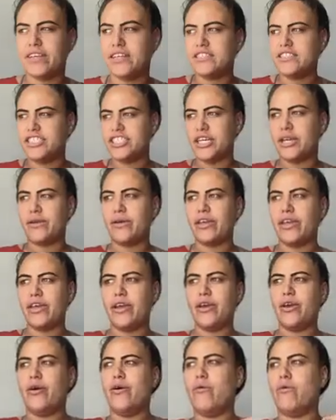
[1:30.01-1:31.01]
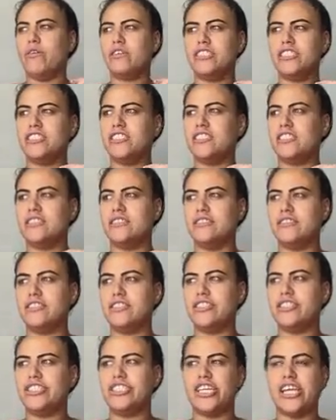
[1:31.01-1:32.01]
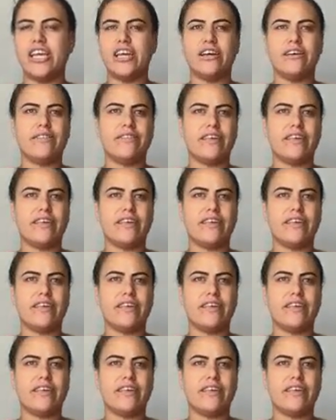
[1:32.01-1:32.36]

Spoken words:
She wanted to share